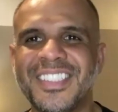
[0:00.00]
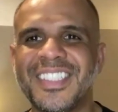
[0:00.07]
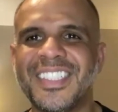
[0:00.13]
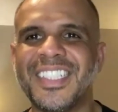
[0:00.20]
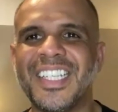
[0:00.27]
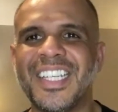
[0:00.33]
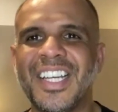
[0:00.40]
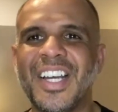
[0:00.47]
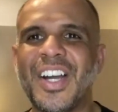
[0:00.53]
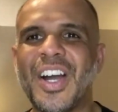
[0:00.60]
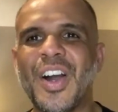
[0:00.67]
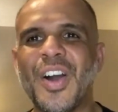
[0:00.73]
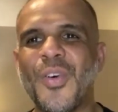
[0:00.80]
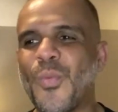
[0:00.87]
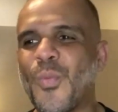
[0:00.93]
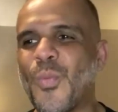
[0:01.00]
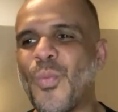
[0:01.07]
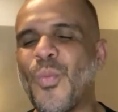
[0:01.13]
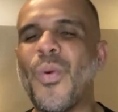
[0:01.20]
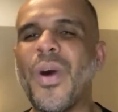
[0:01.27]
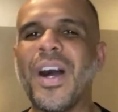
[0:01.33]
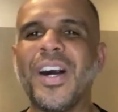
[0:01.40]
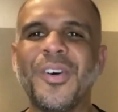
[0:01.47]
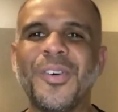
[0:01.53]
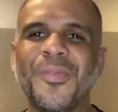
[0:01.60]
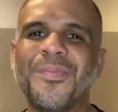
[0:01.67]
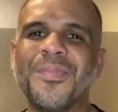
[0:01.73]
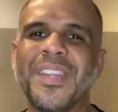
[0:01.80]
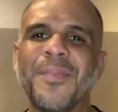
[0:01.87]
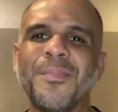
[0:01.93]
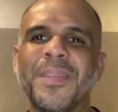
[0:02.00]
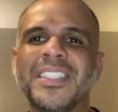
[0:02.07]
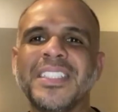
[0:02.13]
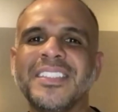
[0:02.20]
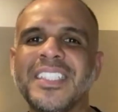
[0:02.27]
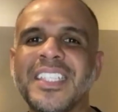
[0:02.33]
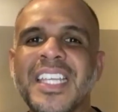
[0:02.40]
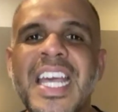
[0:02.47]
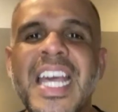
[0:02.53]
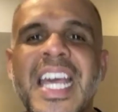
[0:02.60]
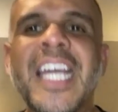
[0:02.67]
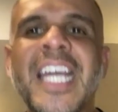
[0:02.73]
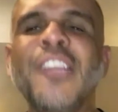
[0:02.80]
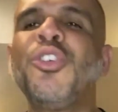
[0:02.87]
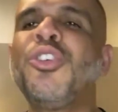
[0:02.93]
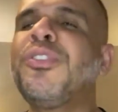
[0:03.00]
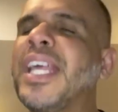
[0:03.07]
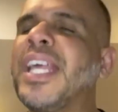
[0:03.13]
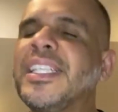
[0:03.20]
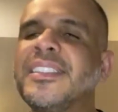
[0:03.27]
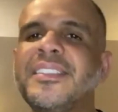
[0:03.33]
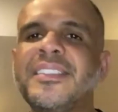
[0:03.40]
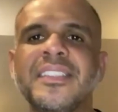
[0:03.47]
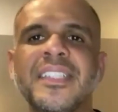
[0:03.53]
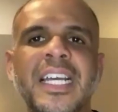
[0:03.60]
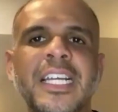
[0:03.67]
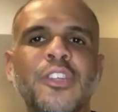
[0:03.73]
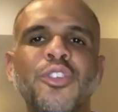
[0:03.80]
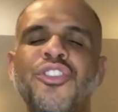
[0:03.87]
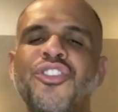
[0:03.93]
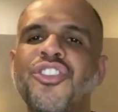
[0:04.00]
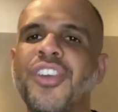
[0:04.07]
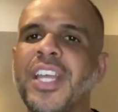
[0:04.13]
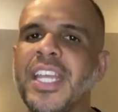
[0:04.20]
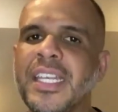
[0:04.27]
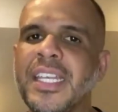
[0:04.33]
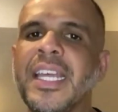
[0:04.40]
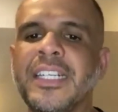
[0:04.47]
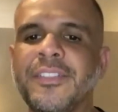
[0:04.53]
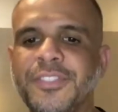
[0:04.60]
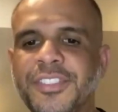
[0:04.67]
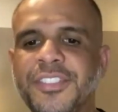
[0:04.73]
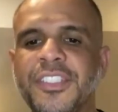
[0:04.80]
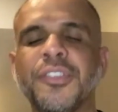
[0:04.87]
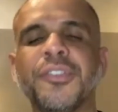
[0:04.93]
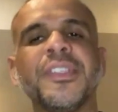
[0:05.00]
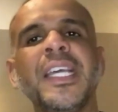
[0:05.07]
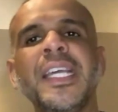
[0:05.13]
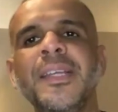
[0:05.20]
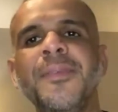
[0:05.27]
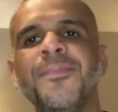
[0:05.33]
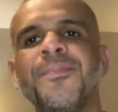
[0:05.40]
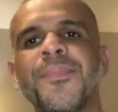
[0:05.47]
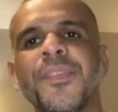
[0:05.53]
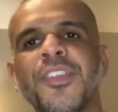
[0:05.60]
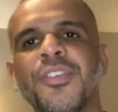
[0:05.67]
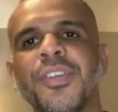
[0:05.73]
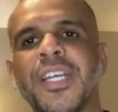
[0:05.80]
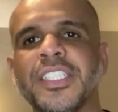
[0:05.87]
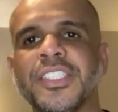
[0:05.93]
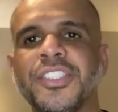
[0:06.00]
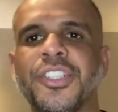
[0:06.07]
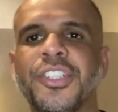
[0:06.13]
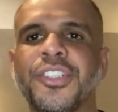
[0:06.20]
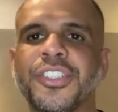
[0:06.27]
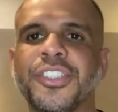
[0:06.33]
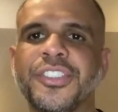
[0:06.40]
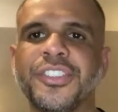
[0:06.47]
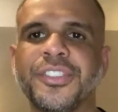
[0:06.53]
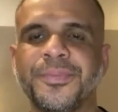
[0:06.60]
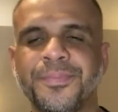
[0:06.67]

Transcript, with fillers: Yeah. Wow, amazing. And do you dance, like do you train every single day, Suraj, or not?